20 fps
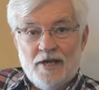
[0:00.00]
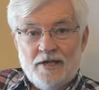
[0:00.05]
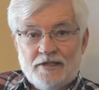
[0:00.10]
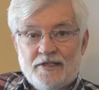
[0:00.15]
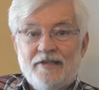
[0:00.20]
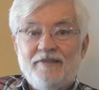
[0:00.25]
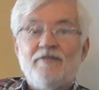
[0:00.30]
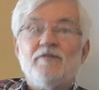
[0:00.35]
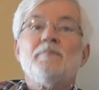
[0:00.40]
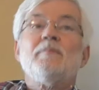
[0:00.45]

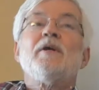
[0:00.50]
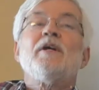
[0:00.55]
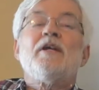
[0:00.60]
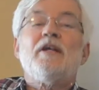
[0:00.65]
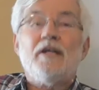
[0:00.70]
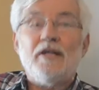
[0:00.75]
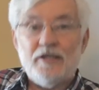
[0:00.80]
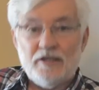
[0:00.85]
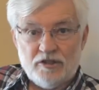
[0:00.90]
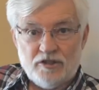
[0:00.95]
to even
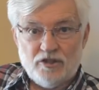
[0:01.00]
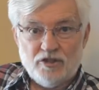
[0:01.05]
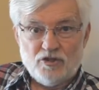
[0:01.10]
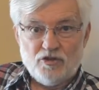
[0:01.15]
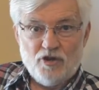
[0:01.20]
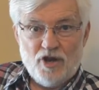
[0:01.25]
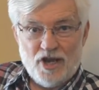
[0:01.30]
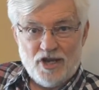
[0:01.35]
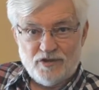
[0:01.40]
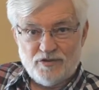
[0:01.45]
begin to
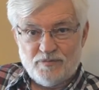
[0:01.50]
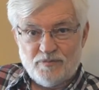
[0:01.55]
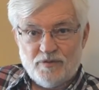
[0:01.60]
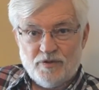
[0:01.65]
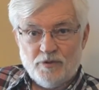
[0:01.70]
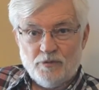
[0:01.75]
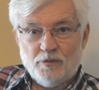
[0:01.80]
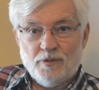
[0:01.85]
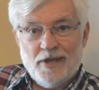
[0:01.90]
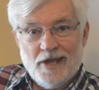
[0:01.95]
grasp
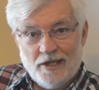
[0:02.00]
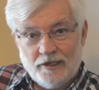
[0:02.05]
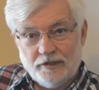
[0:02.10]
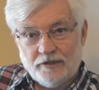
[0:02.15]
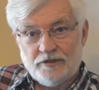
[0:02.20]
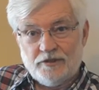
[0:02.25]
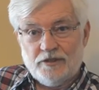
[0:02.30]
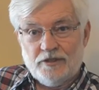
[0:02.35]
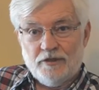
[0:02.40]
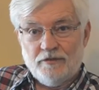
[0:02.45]
the
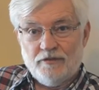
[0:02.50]
reality